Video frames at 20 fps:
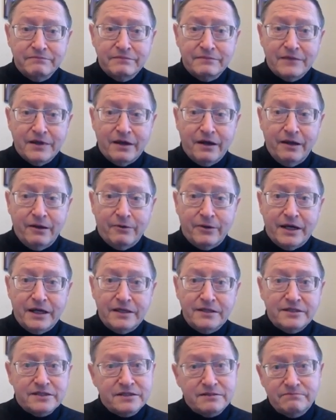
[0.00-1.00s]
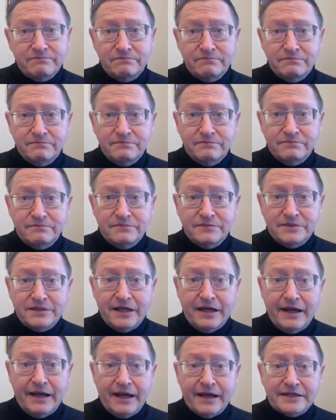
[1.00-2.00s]
Otherwise,
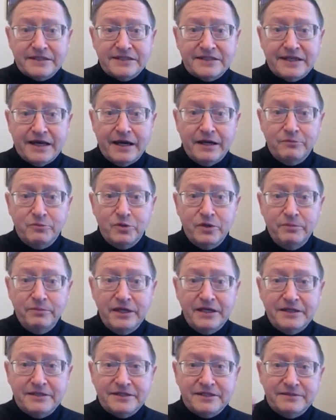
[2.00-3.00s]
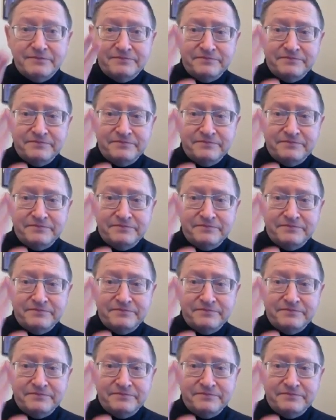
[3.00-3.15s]
till next time we meet.